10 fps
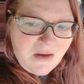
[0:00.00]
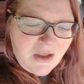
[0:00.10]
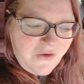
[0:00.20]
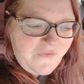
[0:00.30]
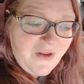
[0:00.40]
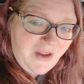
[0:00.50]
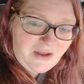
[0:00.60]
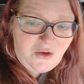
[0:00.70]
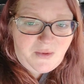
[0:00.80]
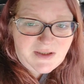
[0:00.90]
And you feel
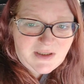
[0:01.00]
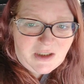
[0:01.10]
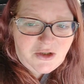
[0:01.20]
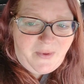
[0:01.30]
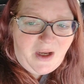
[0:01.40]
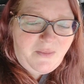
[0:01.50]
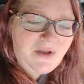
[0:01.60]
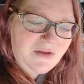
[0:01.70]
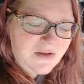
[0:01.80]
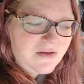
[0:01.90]
like nobody's got your back,
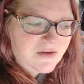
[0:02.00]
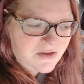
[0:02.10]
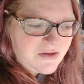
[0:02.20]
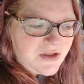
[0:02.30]
but you